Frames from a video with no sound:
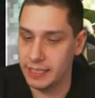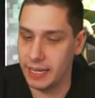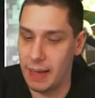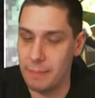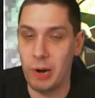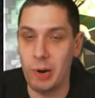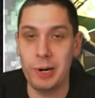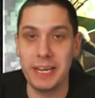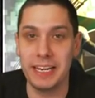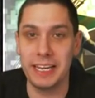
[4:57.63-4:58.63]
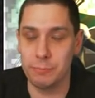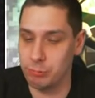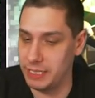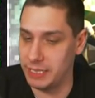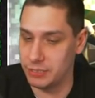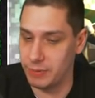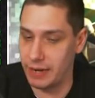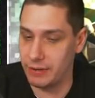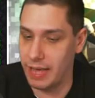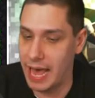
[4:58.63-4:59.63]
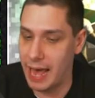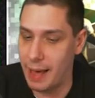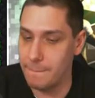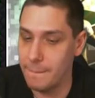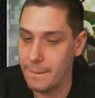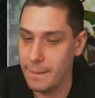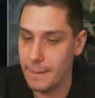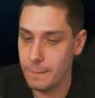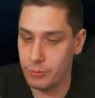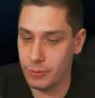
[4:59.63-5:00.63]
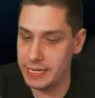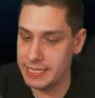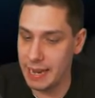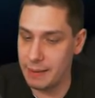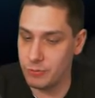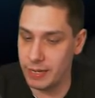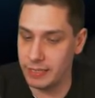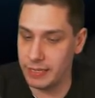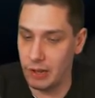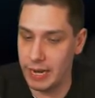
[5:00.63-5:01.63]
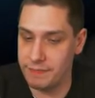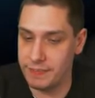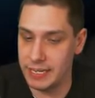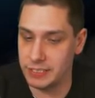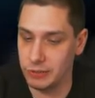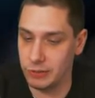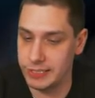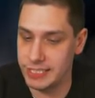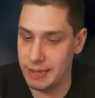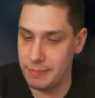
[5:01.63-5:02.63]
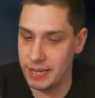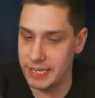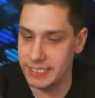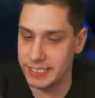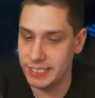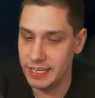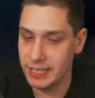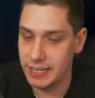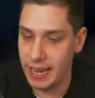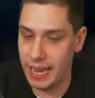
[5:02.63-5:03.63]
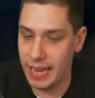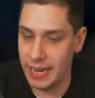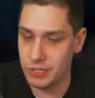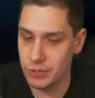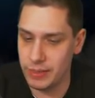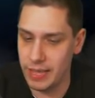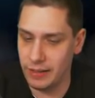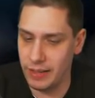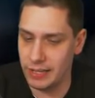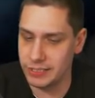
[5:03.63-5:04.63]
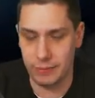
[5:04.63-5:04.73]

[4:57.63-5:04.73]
like, I'm already going to complete this Randall Cobb pretty damn quickly. All I have to get is Lawrence Timmons and who the hell else?